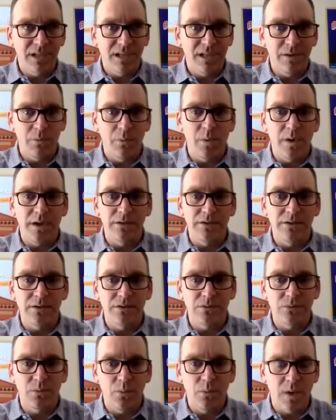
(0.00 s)
it
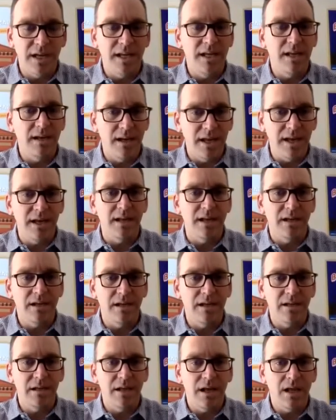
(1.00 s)
was what he needed.
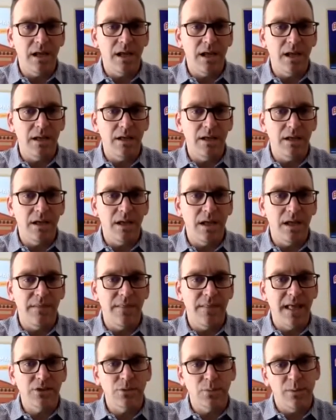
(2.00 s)
And
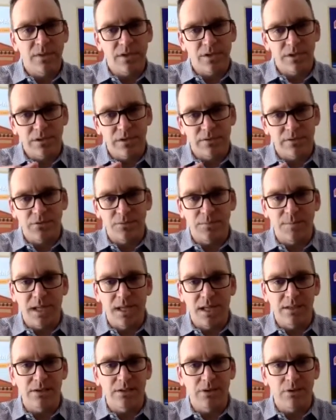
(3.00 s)
that's when the shifts
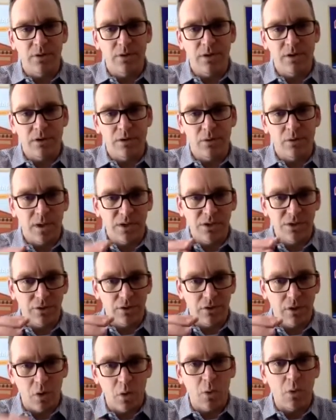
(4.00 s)
begins to occur. What's your
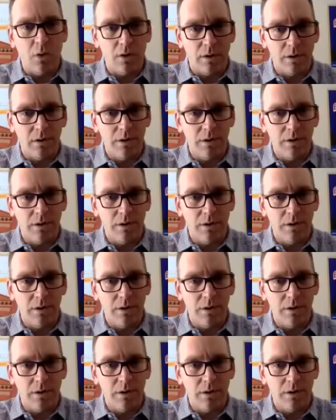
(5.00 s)
core?